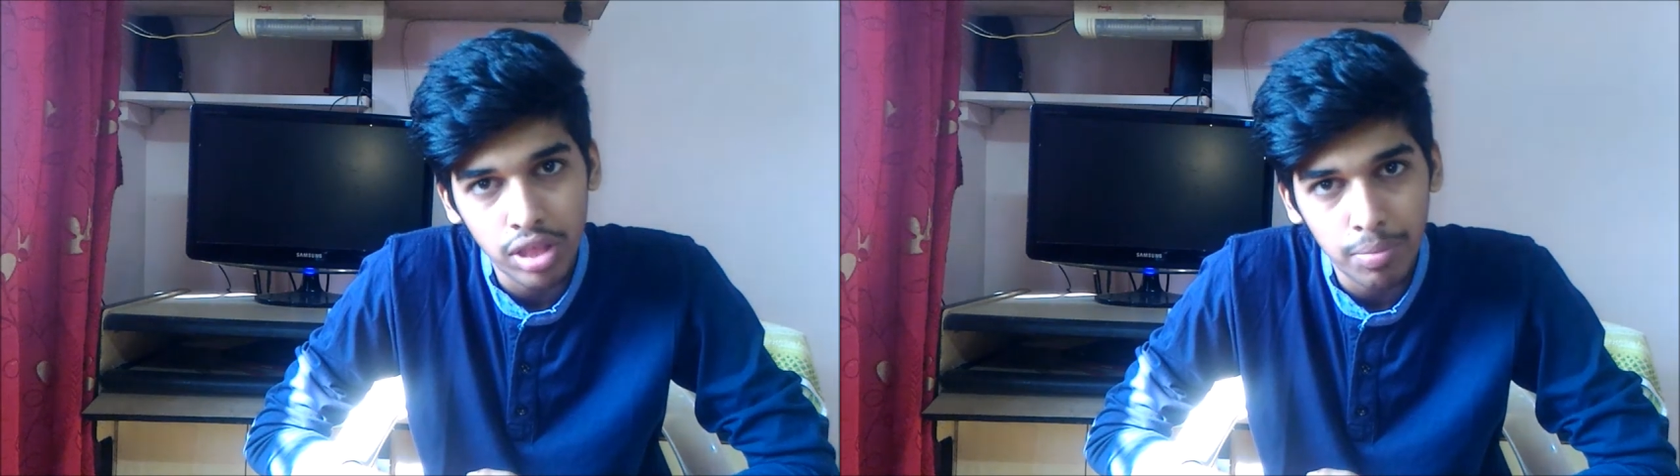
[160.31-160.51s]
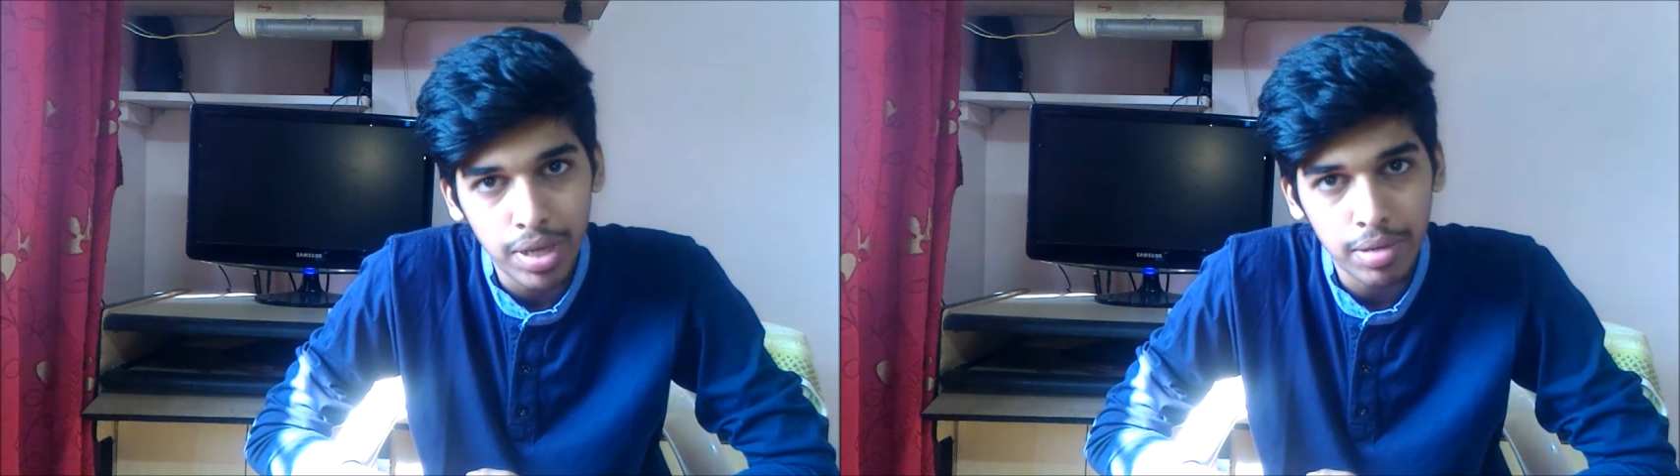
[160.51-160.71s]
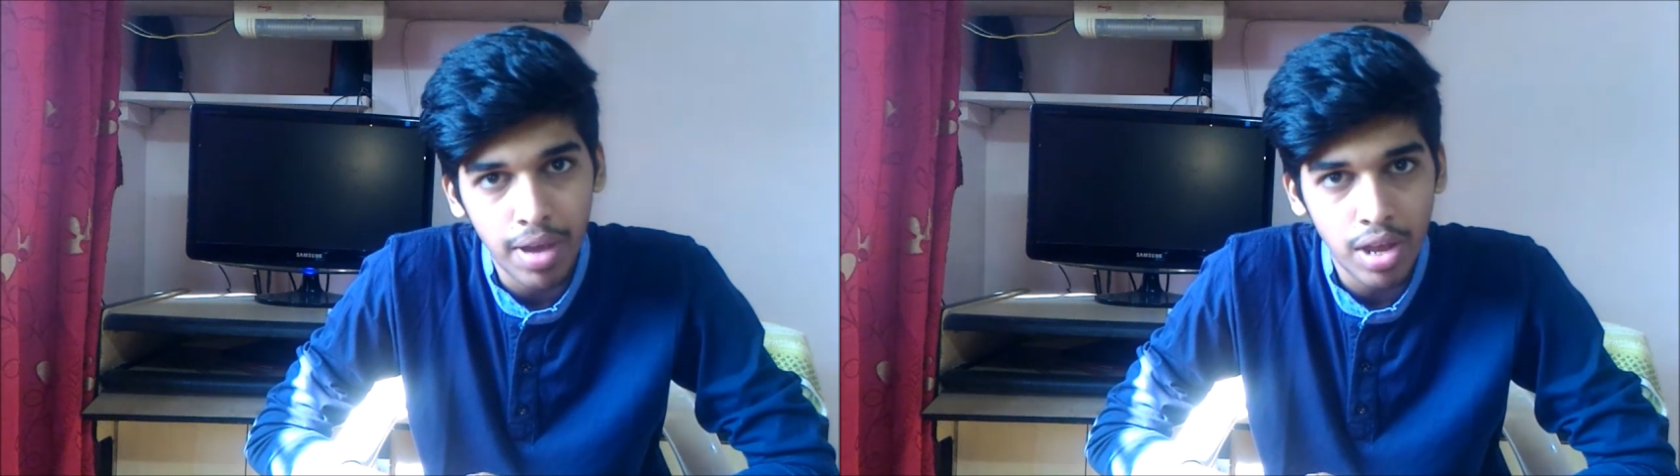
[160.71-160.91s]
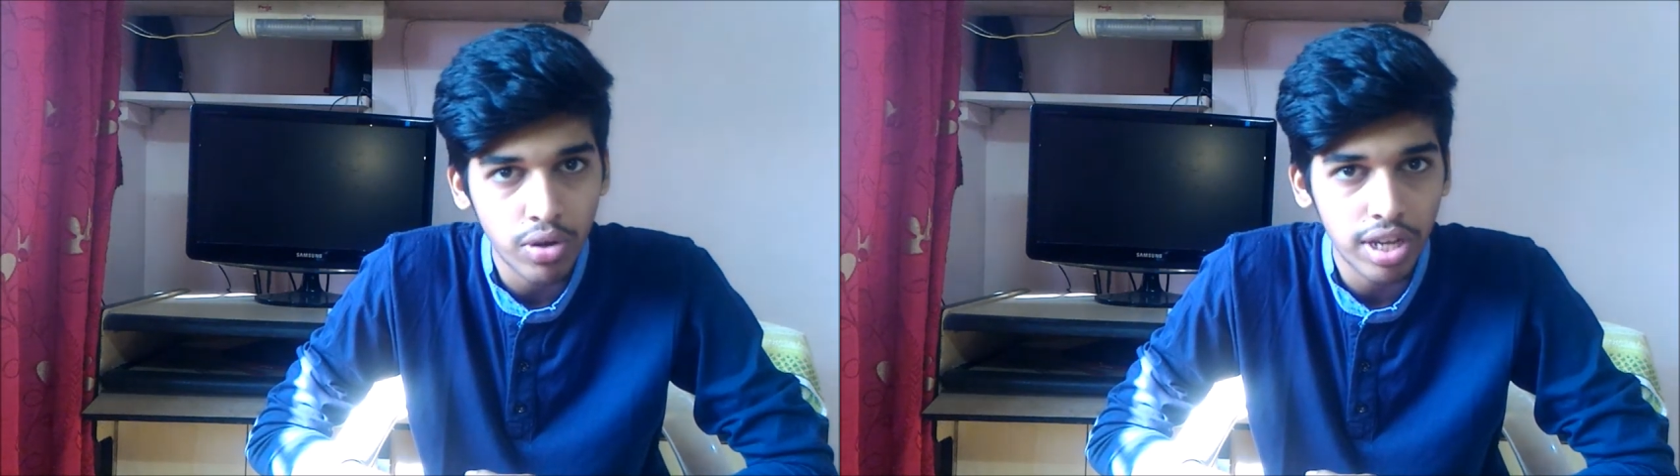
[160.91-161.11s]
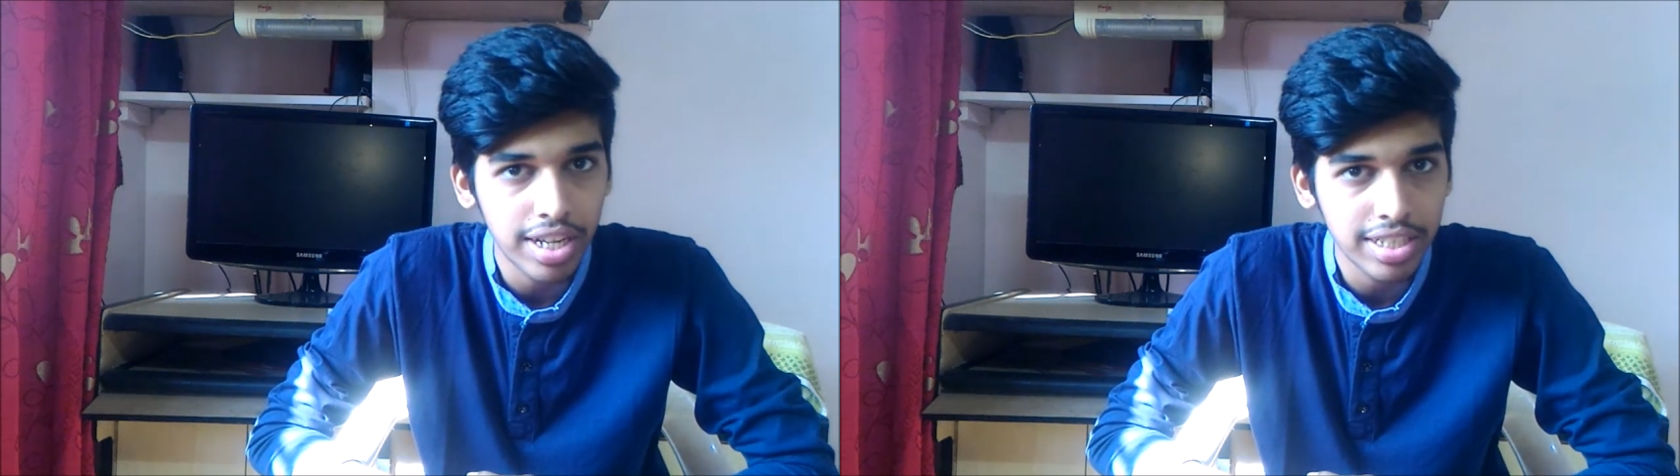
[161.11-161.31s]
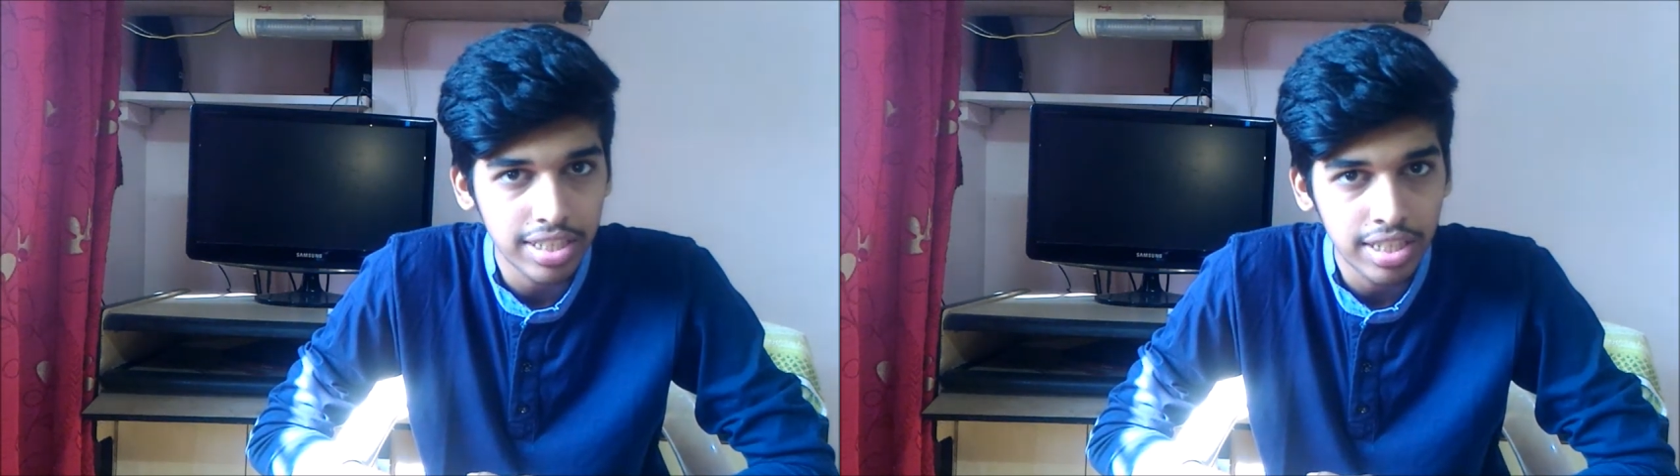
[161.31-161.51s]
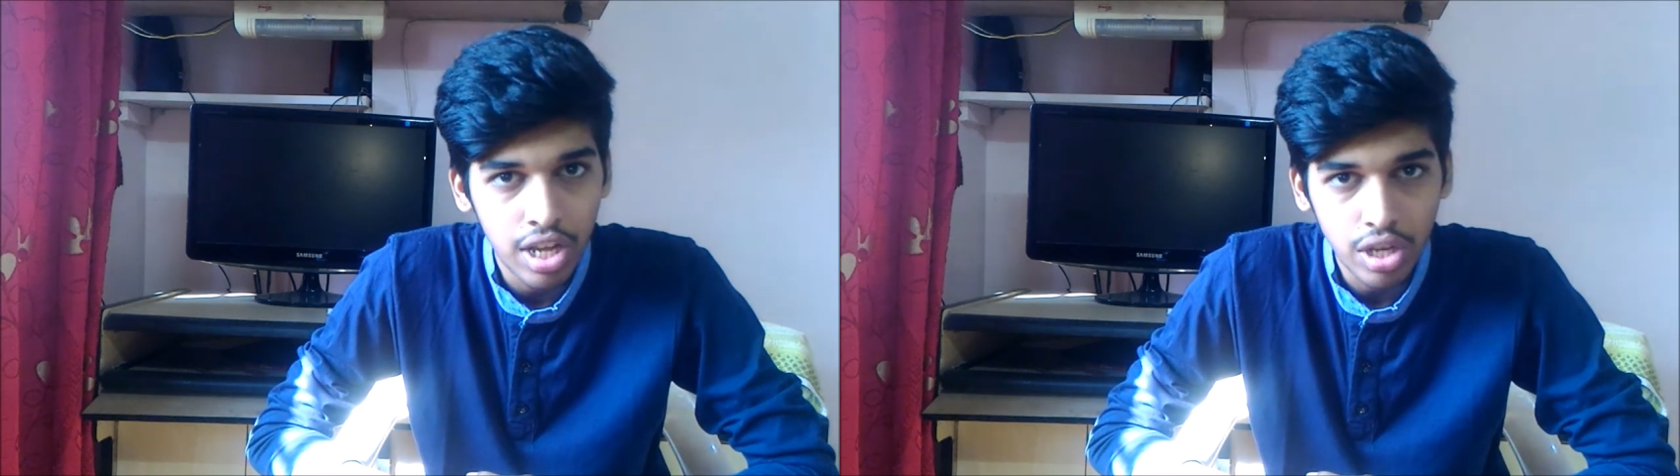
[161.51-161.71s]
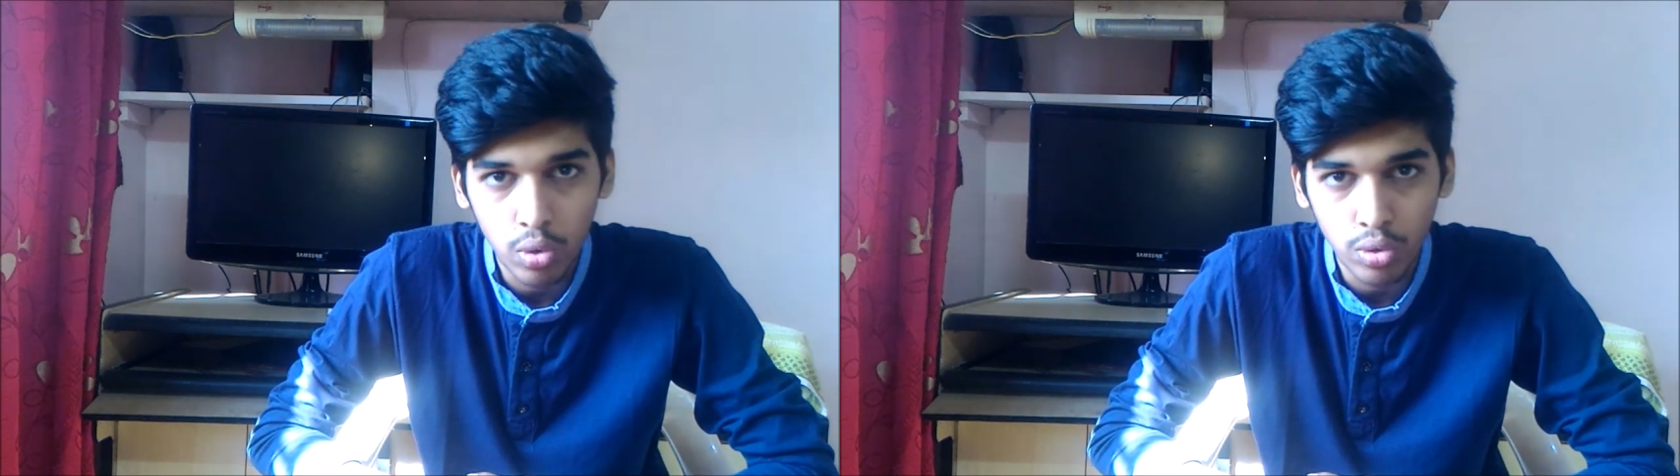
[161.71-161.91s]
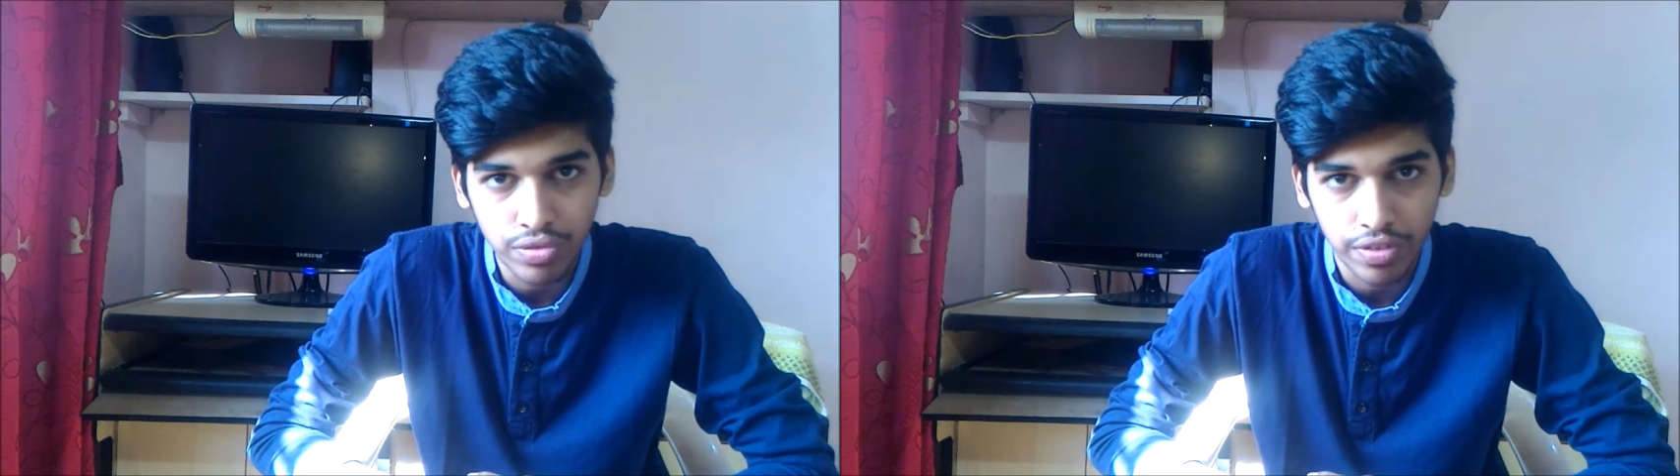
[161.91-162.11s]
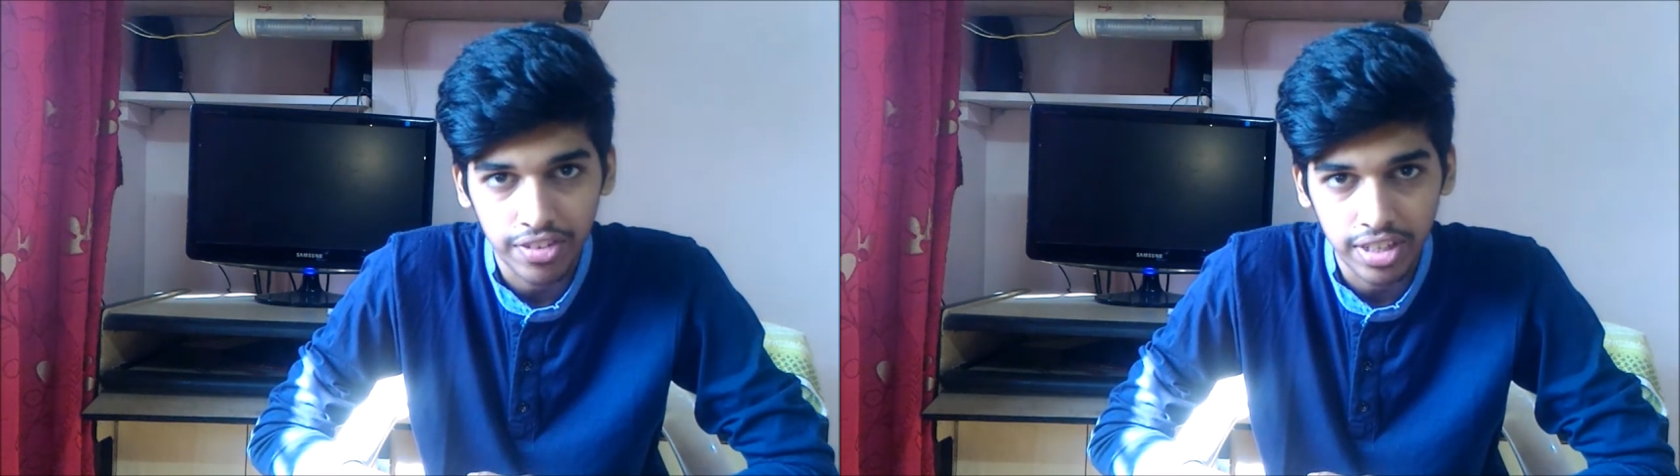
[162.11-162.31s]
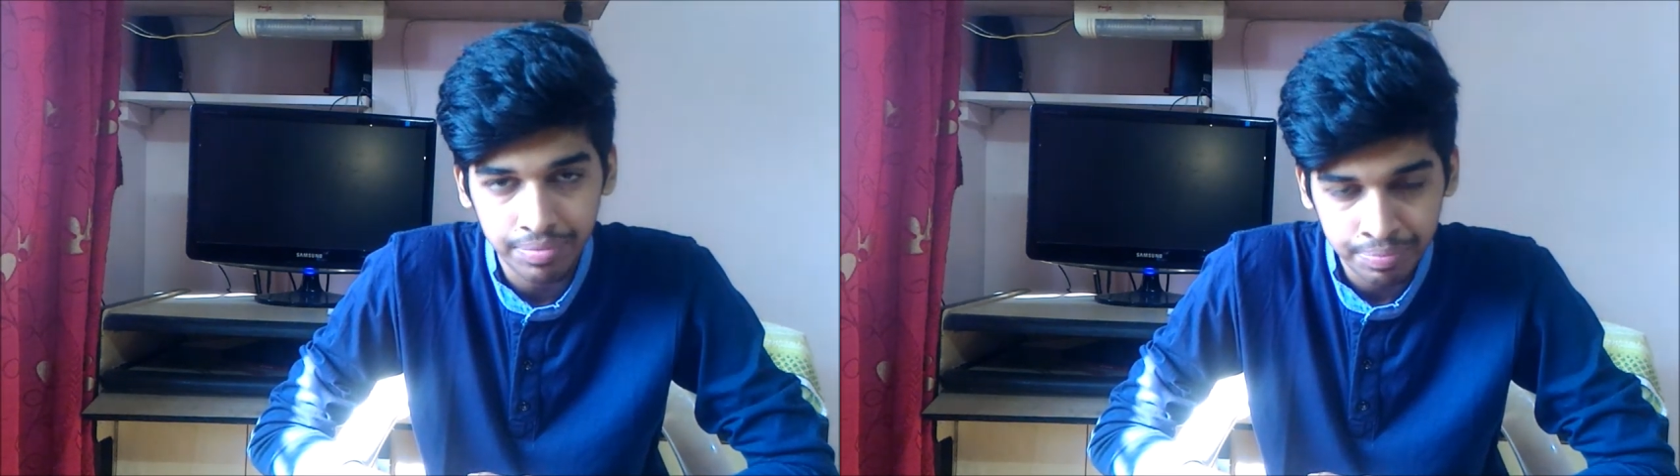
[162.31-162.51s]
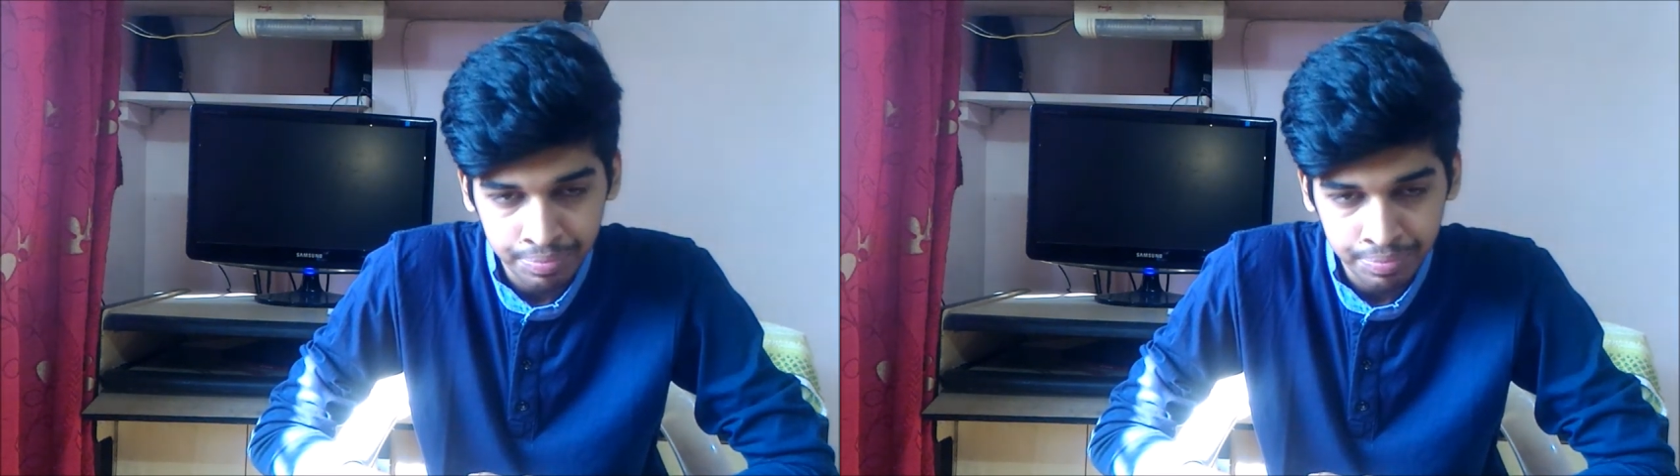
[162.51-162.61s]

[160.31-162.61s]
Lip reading: the big man who can head in goals for fun.